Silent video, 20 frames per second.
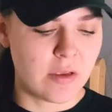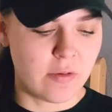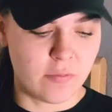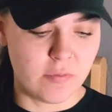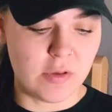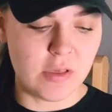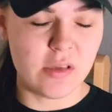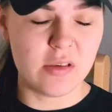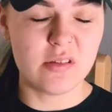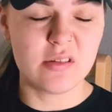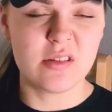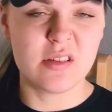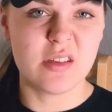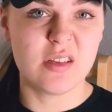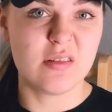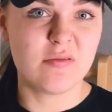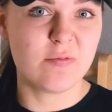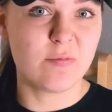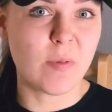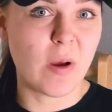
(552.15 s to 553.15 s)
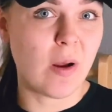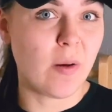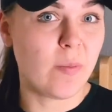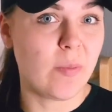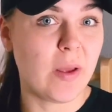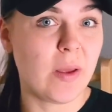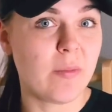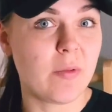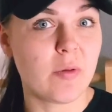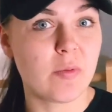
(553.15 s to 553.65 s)
We used it, our
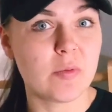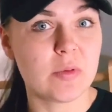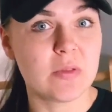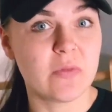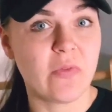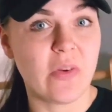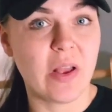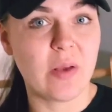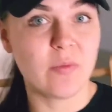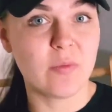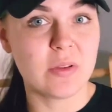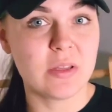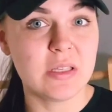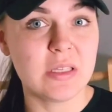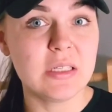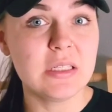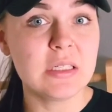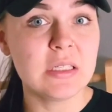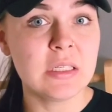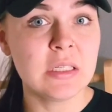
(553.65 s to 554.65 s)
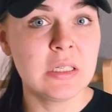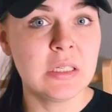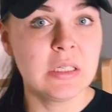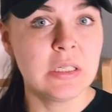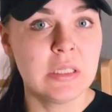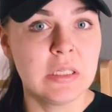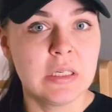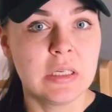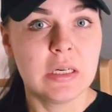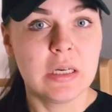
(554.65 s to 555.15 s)
baby was fine with it,
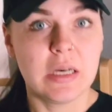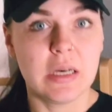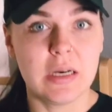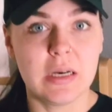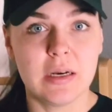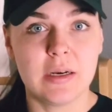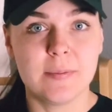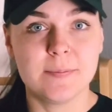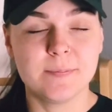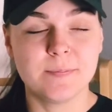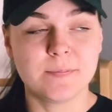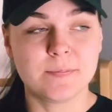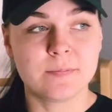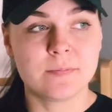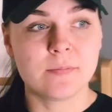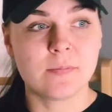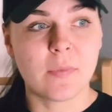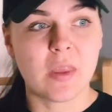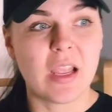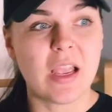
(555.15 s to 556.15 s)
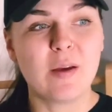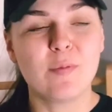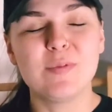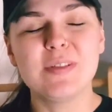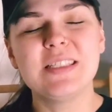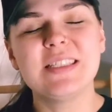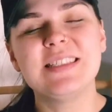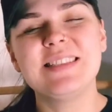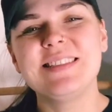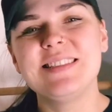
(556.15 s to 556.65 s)
and we
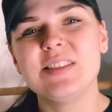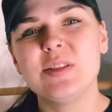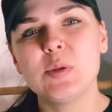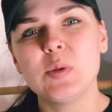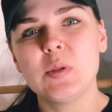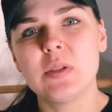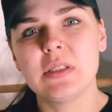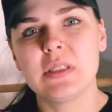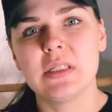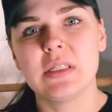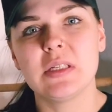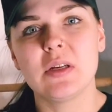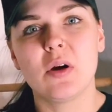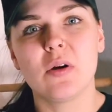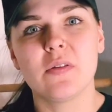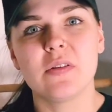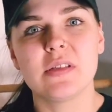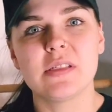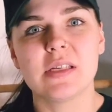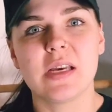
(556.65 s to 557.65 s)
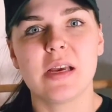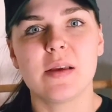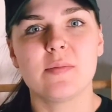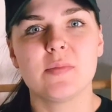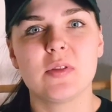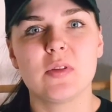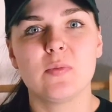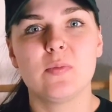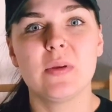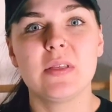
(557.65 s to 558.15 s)
didn't use it all the time.
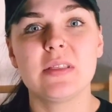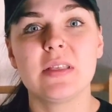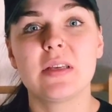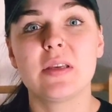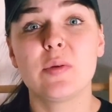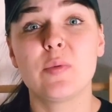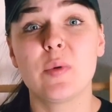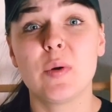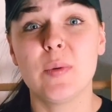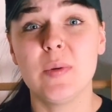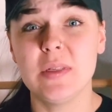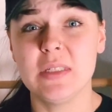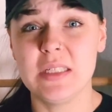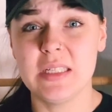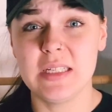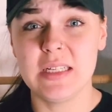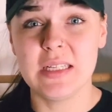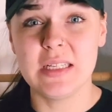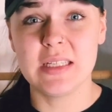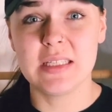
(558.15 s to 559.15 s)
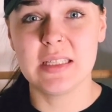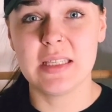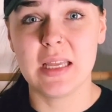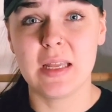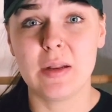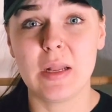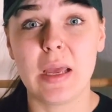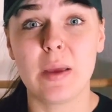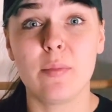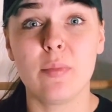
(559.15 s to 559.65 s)
So basically what we did is
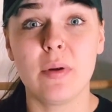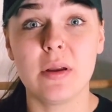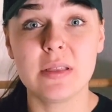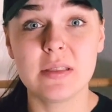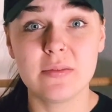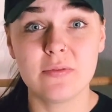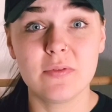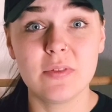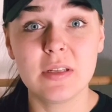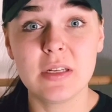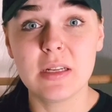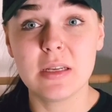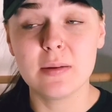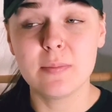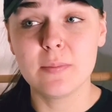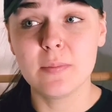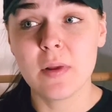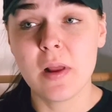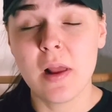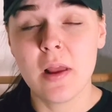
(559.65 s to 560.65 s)
that I breastfeed him